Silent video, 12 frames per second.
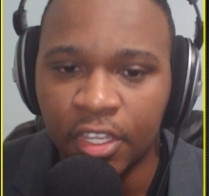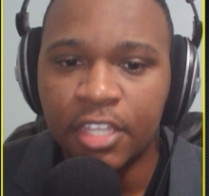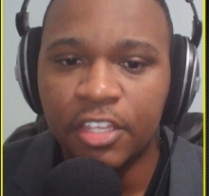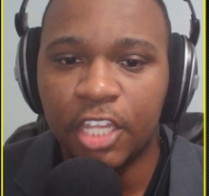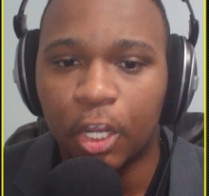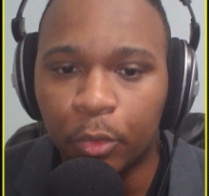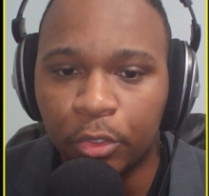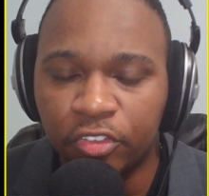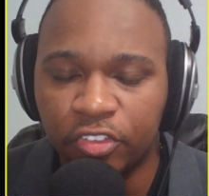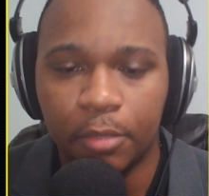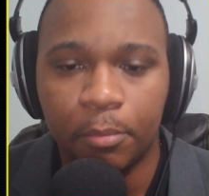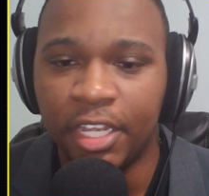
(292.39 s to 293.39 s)
There was
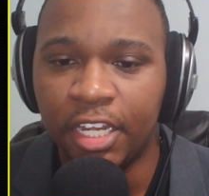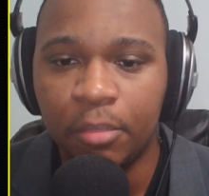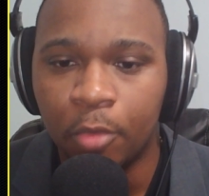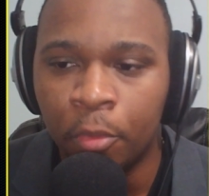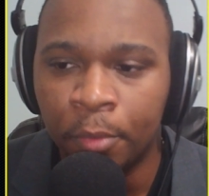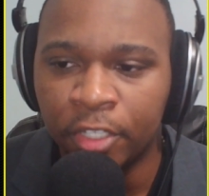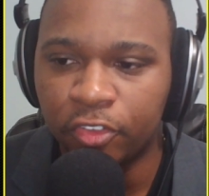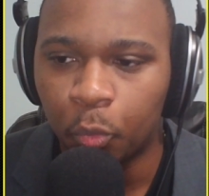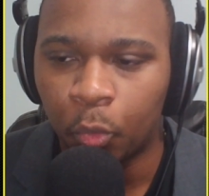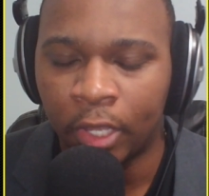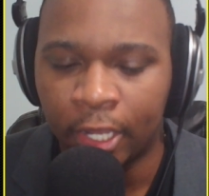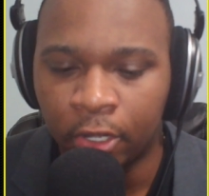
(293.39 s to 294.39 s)
many moments
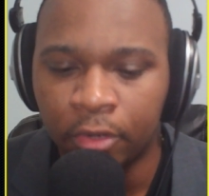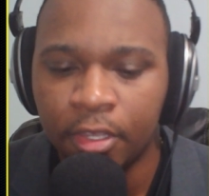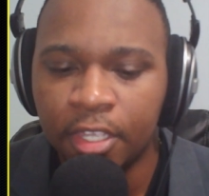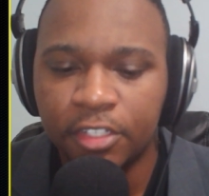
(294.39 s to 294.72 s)
where